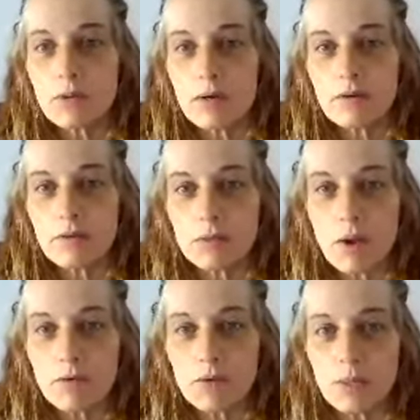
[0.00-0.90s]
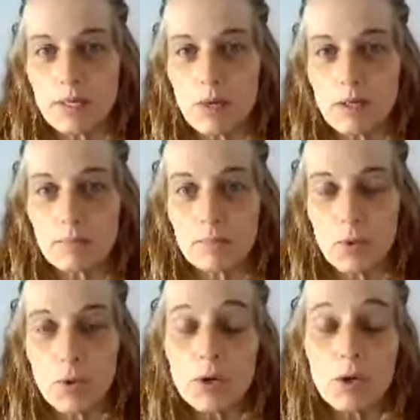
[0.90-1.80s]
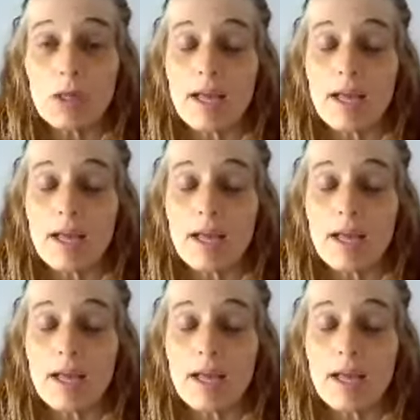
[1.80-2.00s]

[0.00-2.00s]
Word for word: uh, the 1221 portal.